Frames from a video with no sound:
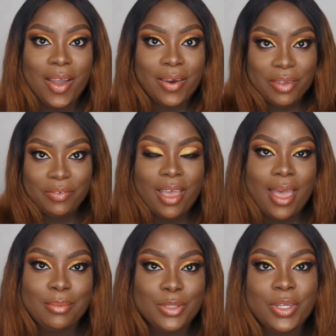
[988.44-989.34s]
Alright
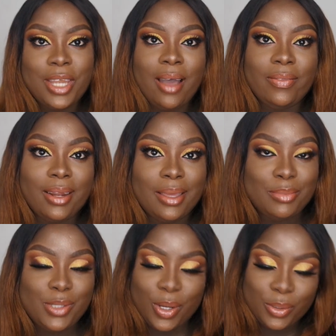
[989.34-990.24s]
fam, so now that
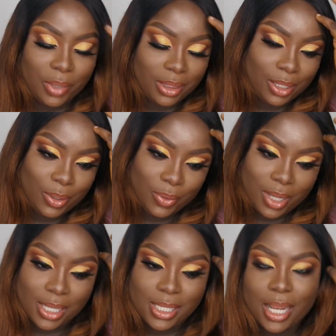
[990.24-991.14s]
I'm done with the
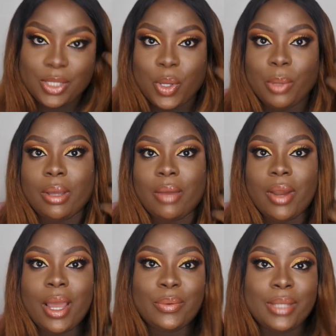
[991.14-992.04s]
look, I decided to come
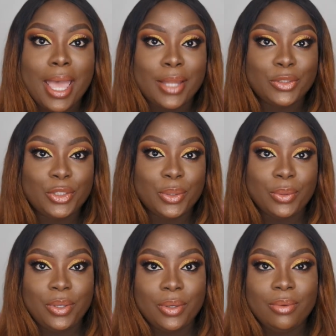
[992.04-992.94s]
around and
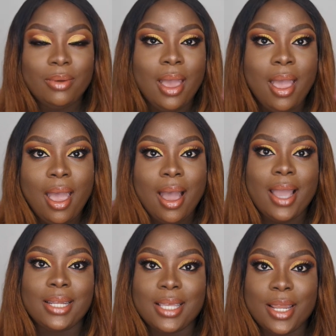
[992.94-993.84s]
show you.
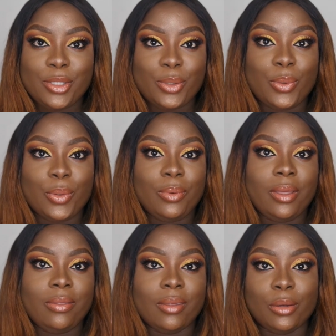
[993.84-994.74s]
I decided to go
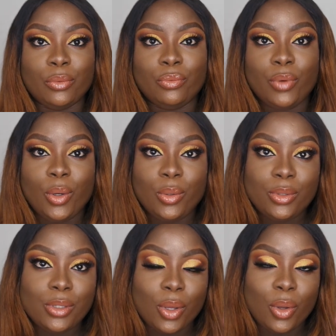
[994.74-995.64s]
with a
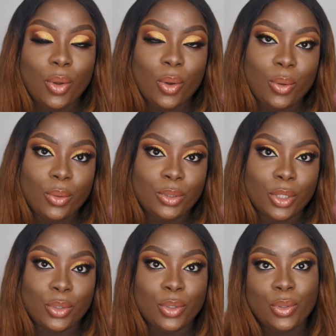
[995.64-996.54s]
rose
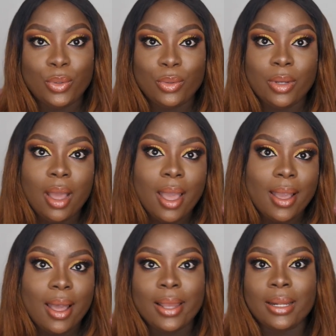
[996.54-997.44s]
gold nude
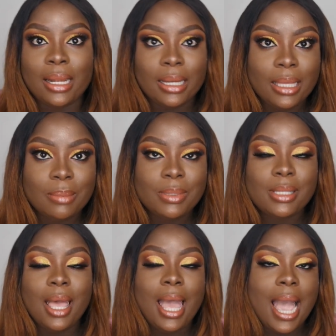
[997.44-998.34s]
kind of
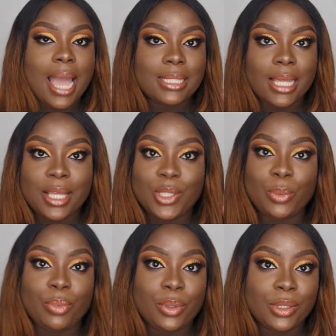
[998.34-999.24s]
lips. I decided
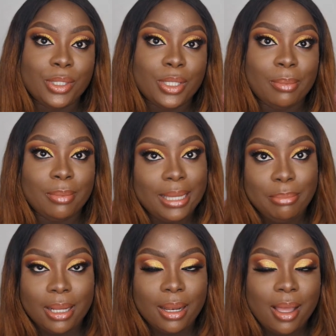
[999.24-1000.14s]
to put on some
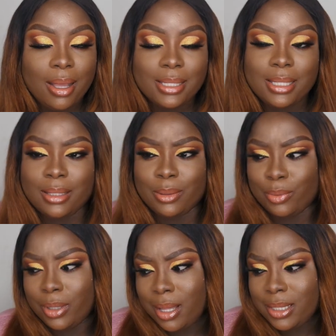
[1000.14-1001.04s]
lip gloss. The
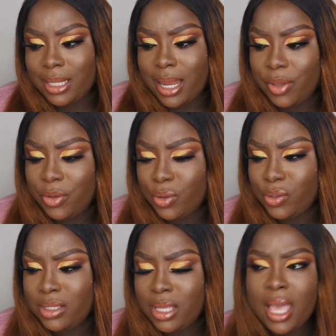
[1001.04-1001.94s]
gloss that I
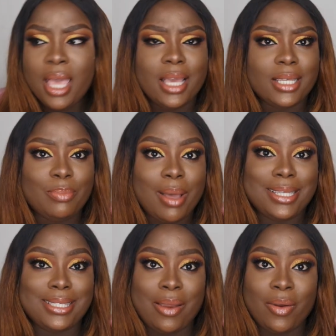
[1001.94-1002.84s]
used is
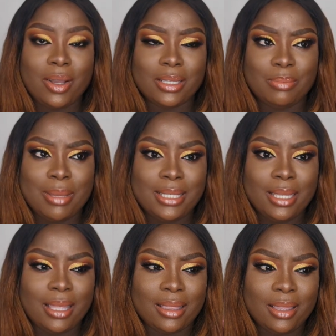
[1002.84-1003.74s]
by Zara
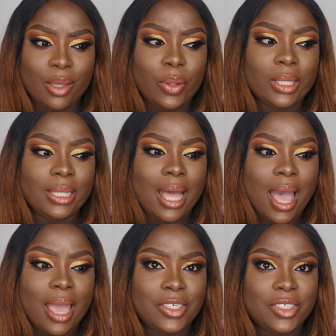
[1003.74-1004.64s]
Cosmetic. I think they call it the
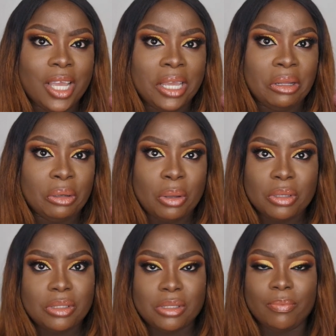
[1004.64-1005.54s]
high shine
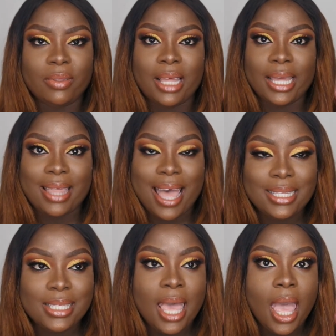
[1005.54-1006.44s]
gloss, something like
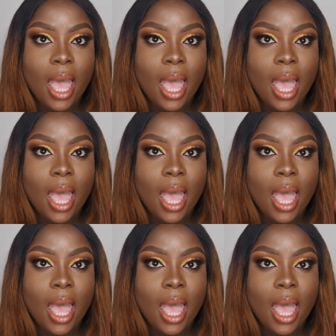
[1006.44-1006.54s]
that.